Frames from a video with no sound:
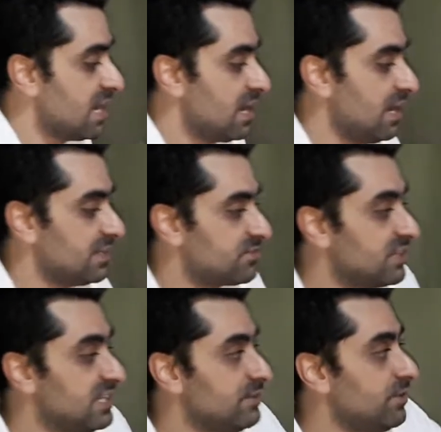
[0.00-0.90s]
and
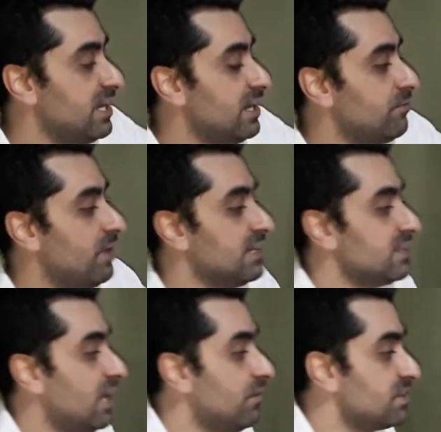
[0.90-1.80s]
really
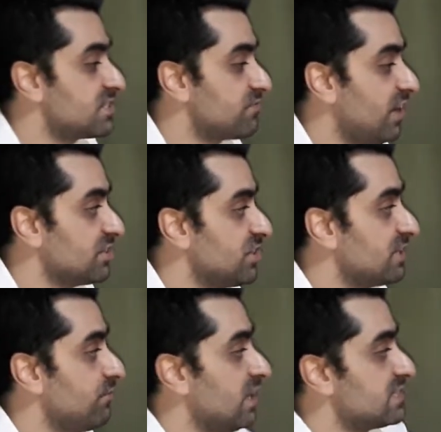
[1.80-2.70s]
Havertz one
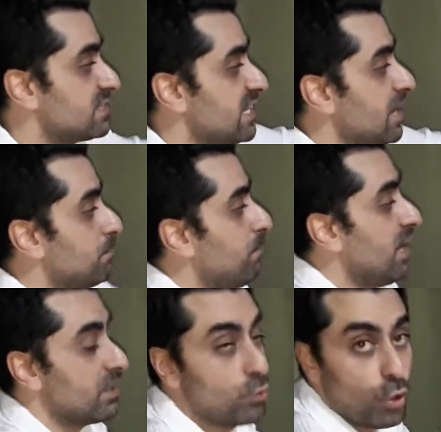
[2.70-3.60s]
shot was saved
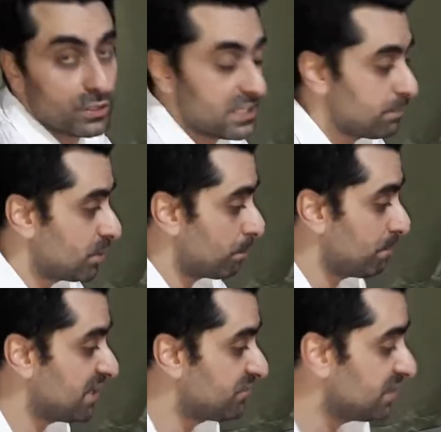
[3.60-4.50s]
by goalkeeper
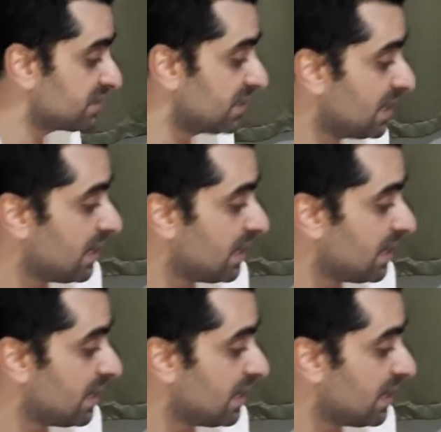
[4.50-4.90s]
Pickford.